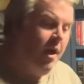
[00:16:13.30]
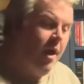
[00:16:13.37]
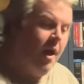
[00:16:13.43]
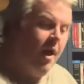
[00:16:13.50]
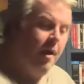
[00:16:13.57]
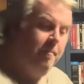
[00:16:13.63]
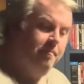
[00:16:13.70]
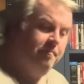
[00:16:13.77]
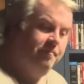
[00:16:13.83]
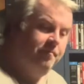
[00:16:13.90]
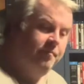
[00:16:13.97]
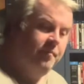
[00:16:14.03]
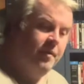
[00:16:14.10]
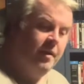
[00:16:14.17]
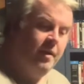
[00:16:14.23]

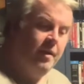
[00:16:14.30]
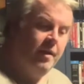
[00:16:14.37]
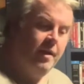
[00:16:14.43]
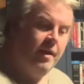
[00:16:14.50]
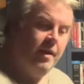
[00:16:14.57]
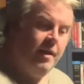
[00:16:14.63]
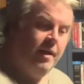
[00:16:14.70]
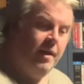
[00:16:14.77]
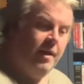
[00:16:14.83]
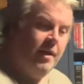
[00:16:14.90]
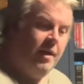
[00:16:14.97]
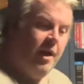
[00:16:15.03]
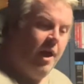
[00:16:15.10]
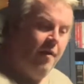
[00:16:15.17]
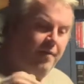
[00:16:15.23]

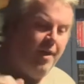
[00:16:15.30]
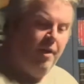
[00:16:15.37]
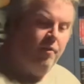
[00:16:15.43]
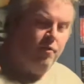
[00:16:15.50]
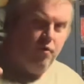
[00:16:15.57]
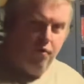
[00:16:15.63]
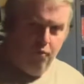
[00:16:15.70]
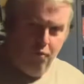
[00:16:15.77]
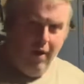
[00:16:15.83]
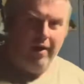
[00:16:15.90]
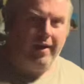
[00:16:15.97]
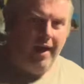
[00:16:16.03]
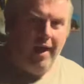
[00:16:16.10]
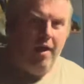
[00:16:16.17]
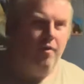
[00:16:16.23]
I've now sort of weighed
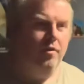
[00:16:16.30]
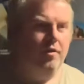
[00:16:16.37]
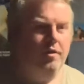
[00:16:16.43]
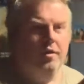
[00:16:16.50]
it out